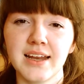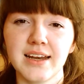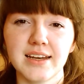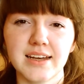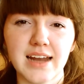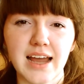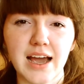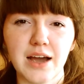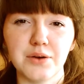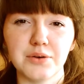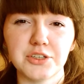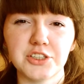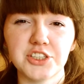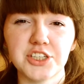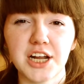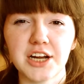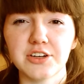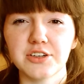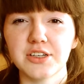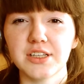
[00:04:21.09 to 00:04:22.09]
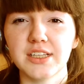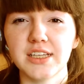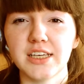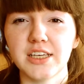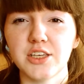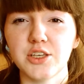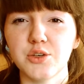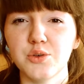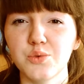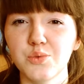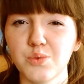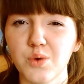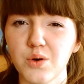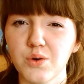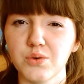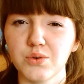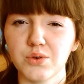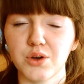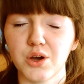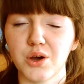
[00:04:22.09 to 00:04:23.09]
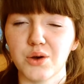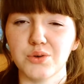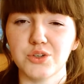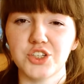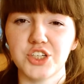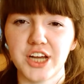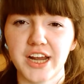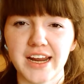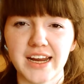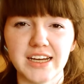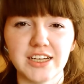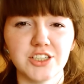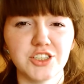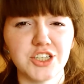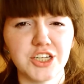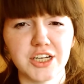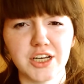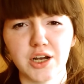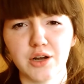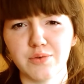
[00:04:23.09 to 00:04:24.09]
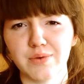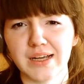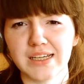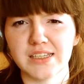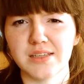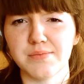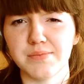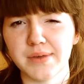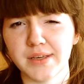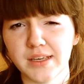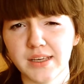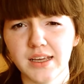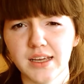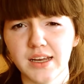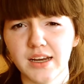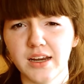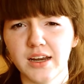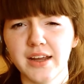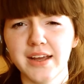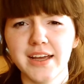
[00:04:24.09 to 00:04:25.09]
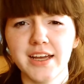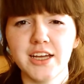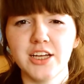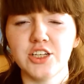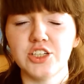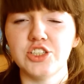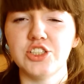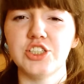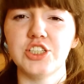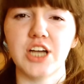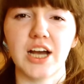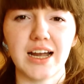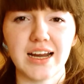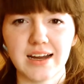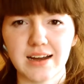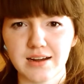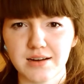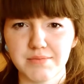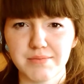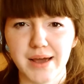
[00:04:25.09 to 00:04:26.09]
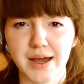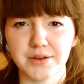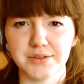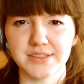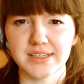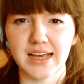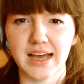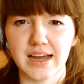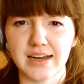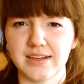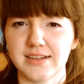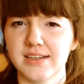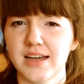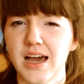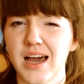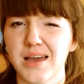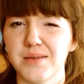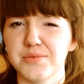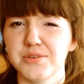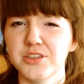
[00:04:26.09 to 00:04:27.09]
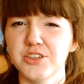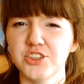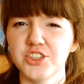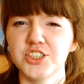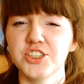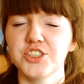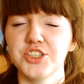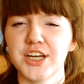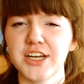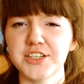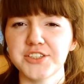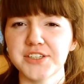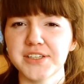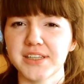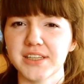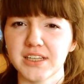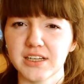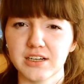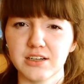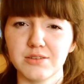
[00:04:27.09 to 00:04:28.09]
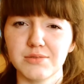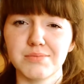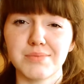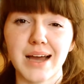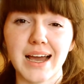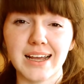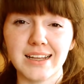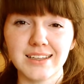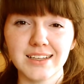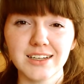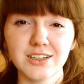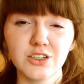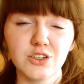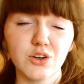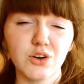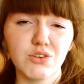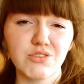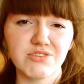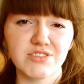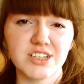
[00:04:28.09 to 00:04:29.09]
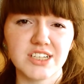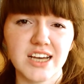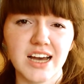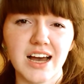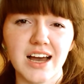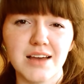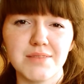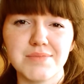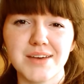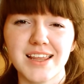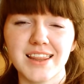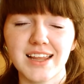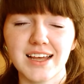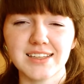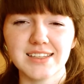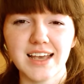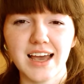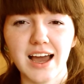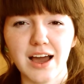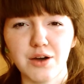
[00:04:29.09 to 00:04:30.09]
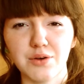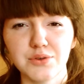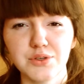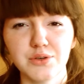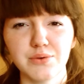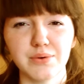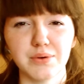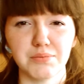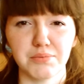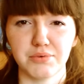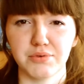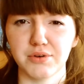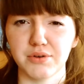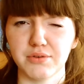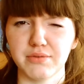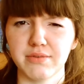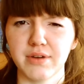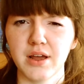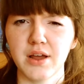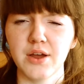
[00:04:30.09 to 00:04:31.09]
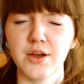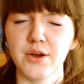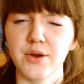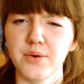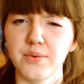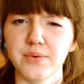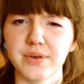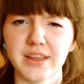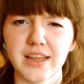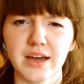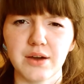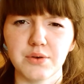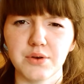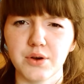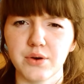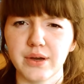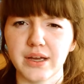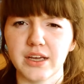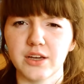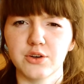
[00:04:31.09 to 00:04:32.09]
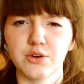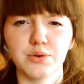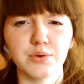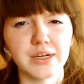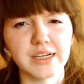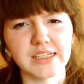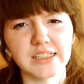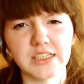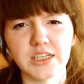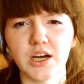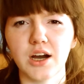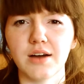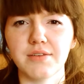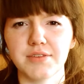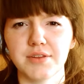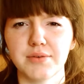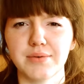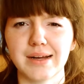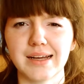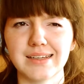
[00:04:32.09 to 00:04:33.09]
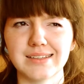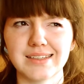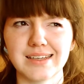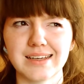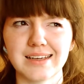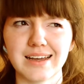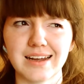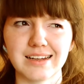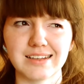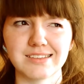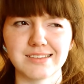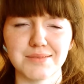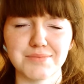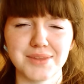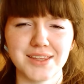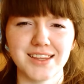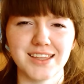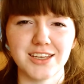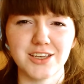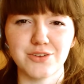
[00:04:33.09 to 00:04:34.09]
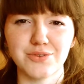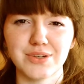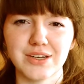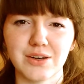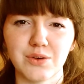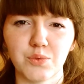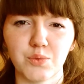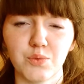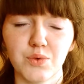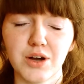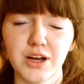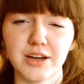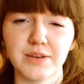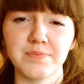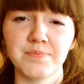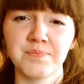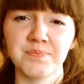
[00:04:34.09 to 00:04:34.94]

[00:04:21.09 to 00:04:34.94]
Now, generally, you won't go changing a recipe in giant amounts at a time. You just change it little by little over time, and that's how you improve without going crazy off the rails and getting something that you didn't want.